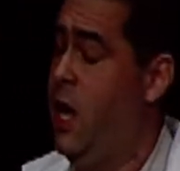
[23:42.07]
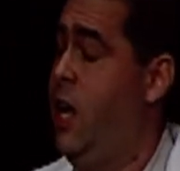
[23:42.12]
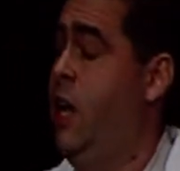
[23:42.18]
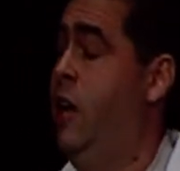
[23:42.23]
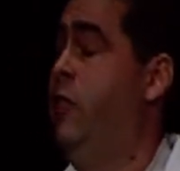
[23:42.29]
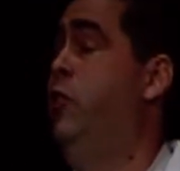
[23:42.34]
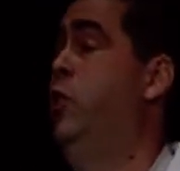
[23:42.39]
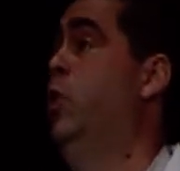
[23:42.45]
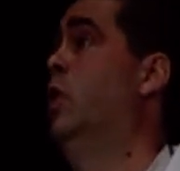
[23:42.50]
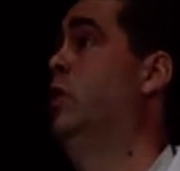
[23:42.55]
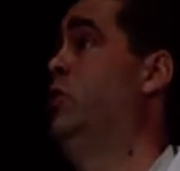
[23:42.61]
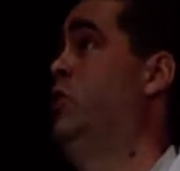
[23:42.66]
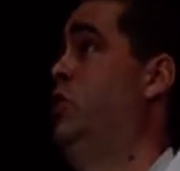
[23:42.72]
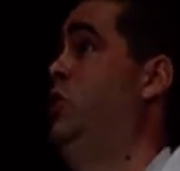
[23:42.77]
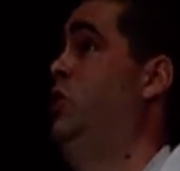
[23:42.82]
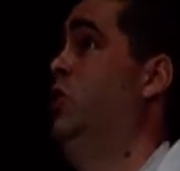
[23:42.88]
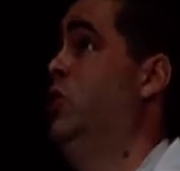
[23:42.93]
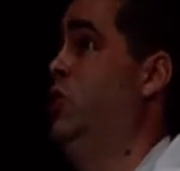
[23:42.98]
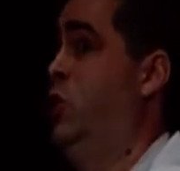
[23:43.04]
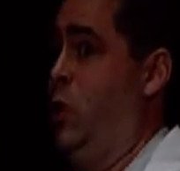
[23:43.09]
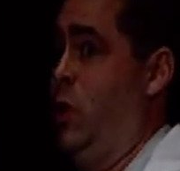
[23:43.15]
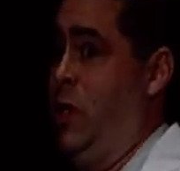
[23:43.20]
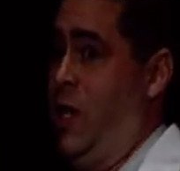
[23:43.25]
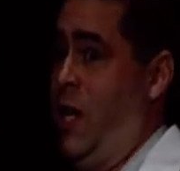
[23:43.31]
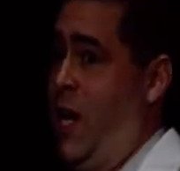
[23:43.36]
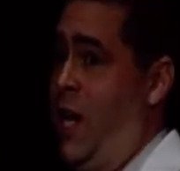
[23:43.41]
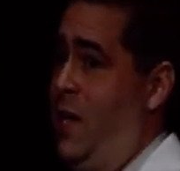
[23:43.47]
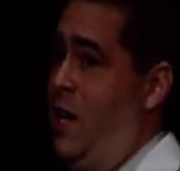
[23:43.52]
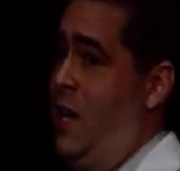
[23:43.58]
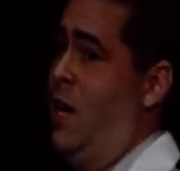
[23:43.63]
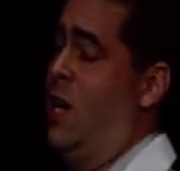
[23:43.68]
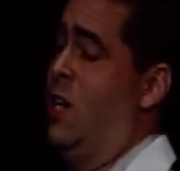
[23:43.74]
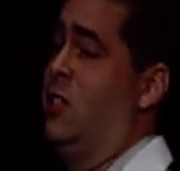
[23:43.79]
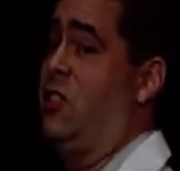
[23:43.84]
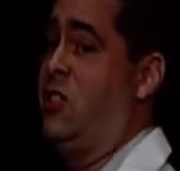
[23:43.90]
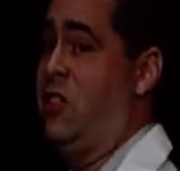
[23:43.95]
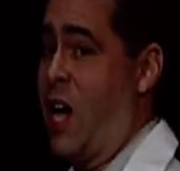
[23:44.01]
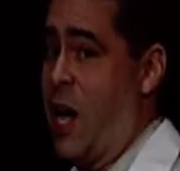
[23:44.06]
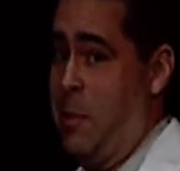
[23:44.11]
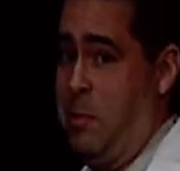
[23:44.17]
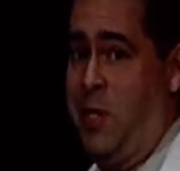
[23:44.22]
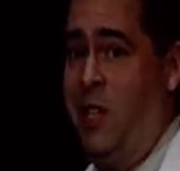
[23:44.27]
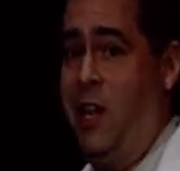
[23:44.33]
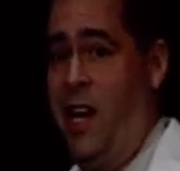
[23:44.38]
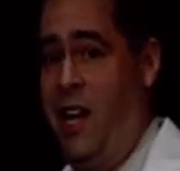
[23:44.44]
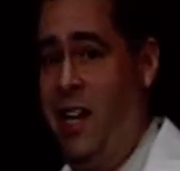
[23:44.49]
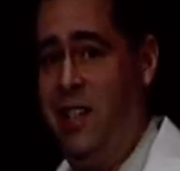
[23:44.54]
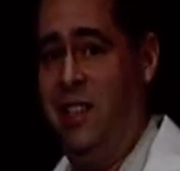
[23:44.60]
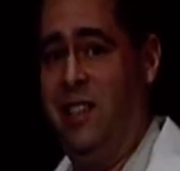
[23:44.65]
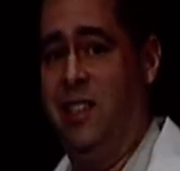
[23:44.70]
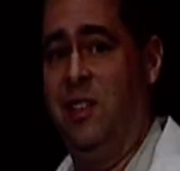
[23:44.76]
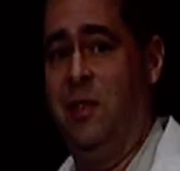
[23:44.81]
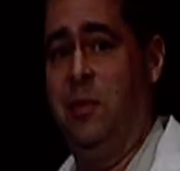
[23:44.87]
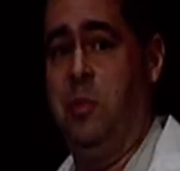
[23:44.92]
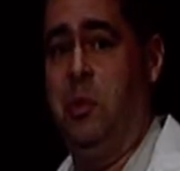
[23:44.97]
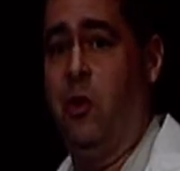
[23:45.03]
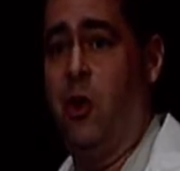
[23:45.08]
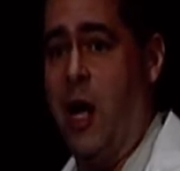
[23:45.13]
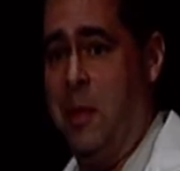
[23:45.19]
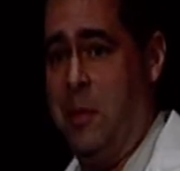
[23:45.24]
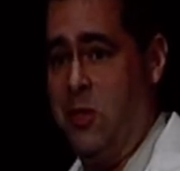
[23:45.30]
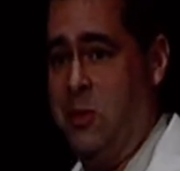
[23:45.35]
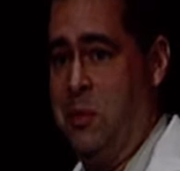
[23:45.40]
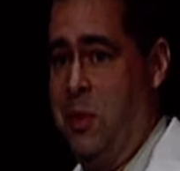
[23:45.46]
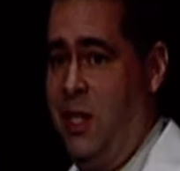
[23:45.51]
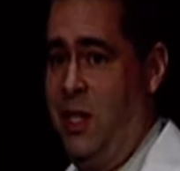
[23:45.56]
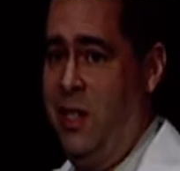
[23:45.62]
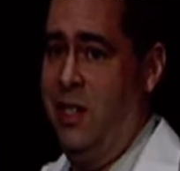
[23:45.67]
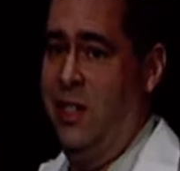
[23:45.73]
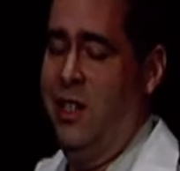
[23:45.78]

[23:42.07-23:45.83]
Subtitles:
If you are still doing that, stop today. Promise me.